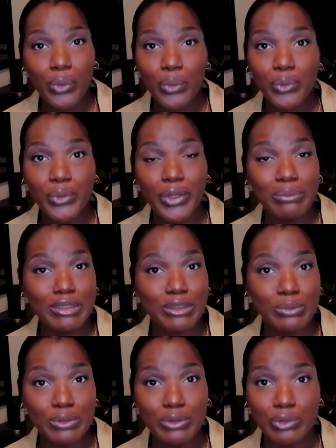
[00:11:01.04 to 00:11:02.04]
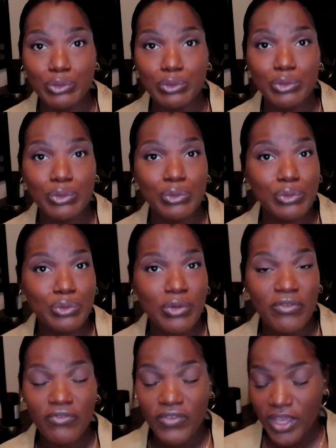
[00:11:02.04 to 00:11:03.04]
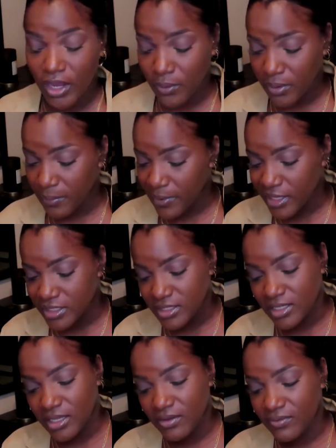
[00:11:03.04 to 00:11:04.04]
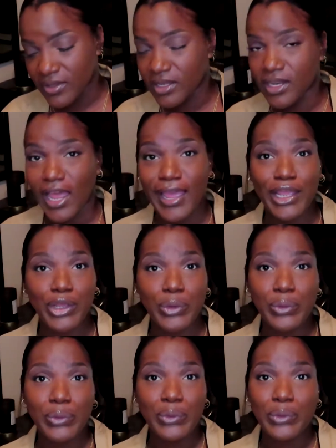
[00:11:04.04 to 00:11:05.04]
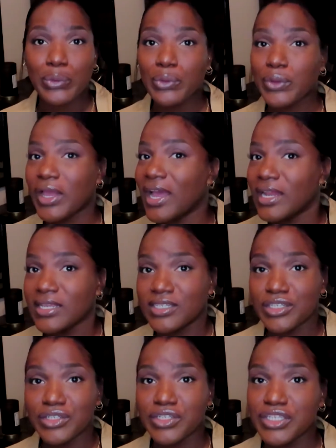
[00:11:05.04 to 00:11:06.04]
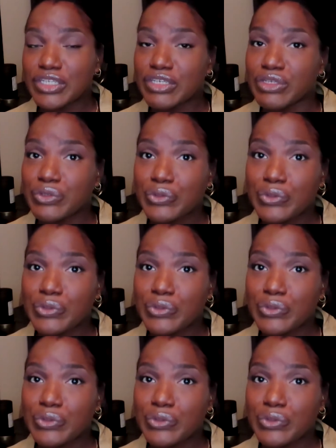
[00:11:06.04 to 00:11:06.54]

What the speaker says: Them lips are very much giving like Kylie Jenner tease.